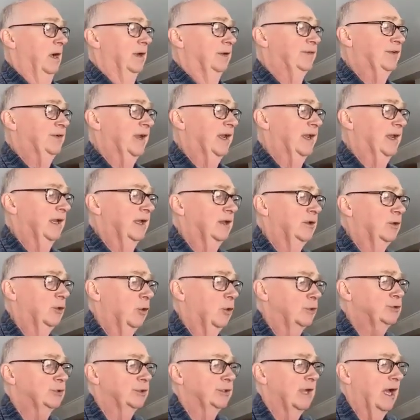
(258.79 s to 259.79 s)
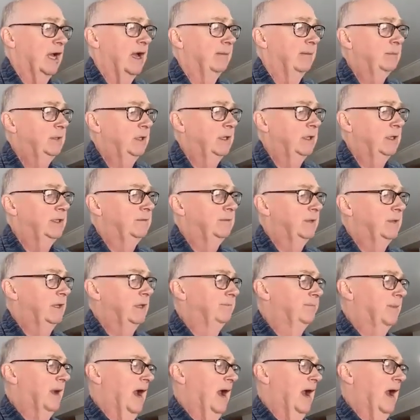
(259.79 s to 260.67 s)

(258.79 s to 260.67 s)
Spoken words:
Sitting in Notre Dame in